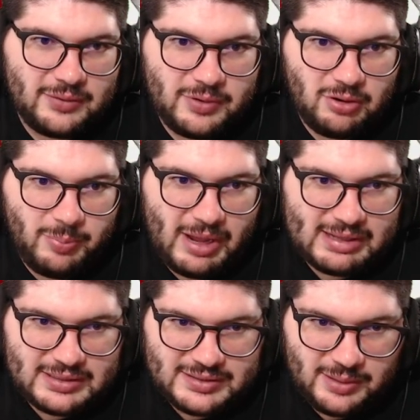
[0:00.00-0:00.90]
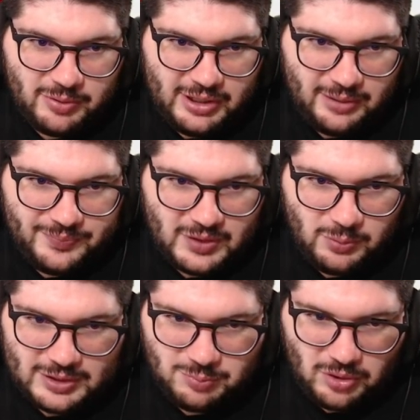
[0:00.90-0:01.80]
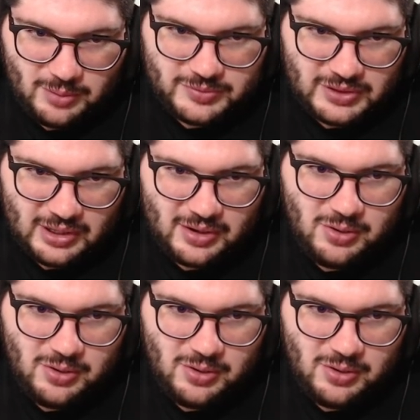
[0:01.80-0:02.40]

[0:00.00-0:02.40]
if you look back at the table here, West Brom's uh,